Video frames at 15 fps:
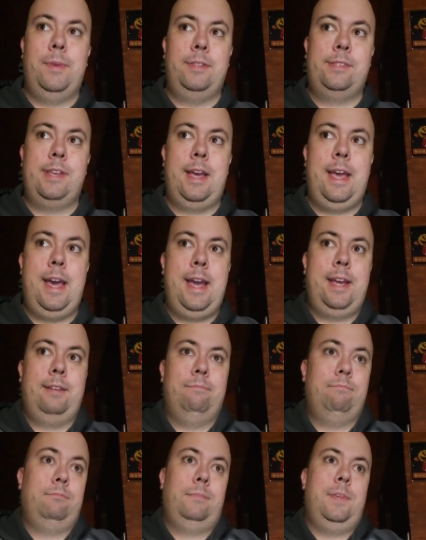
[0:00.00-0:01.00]
say, hey,
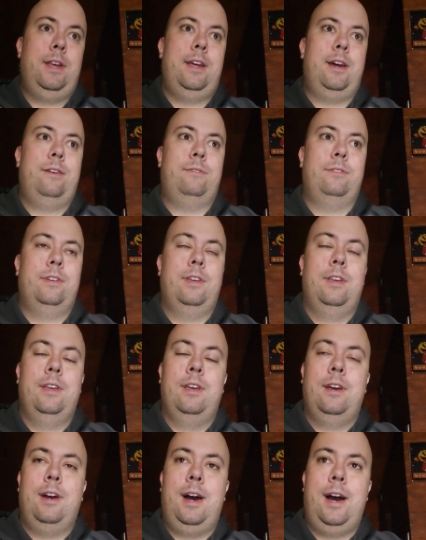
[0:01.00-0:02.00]

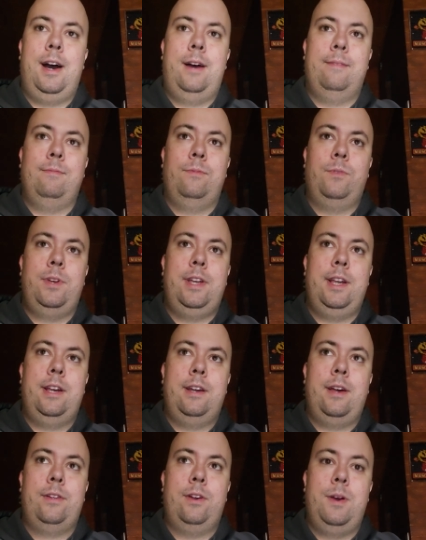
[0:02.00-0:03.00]
we need
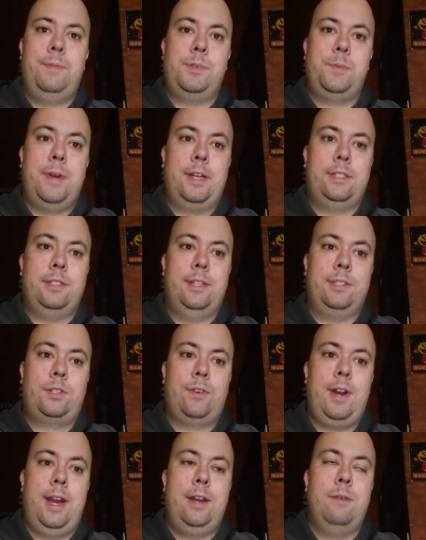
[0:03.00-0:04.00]
another home inspection. That's
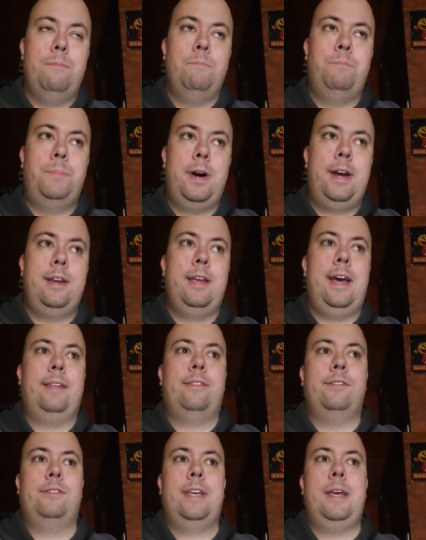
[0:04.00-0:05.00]
great. But at
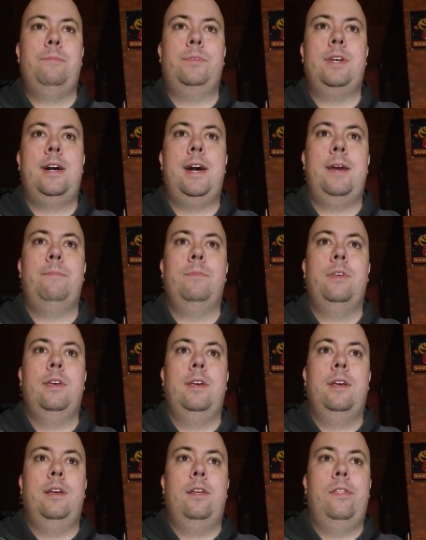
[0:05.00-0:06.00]
the same time,
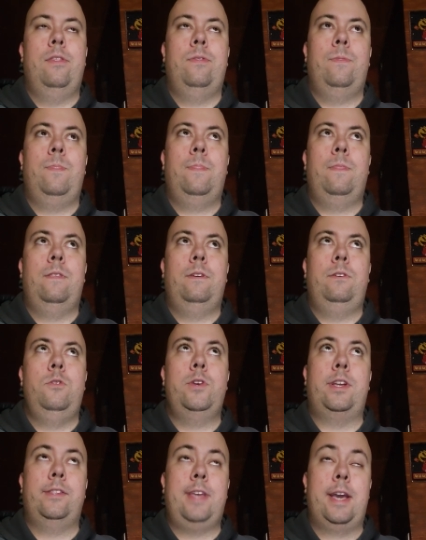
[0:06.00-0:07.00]

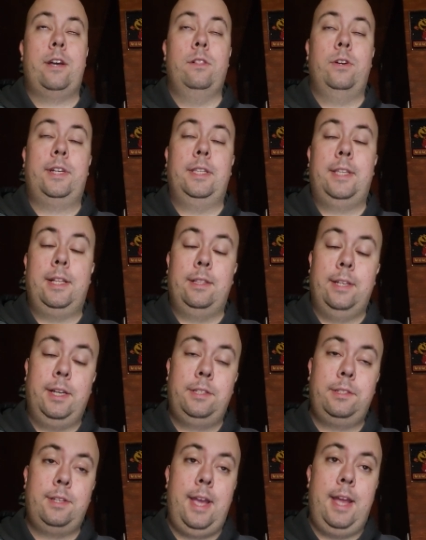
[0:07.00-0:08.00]
you can take a look at that
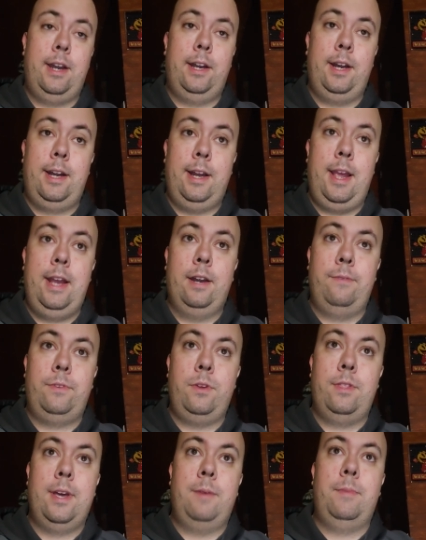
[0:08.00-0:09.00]
list and
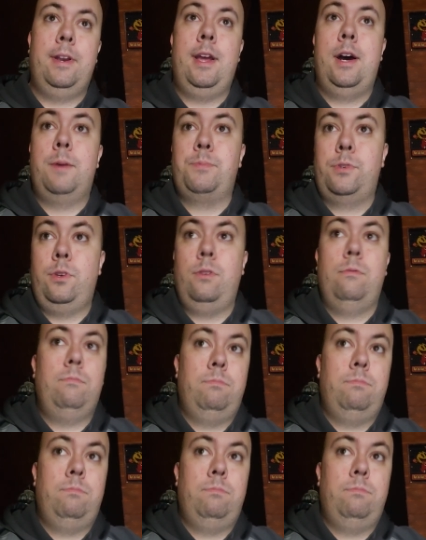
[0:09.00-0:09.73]
interview them. It helps you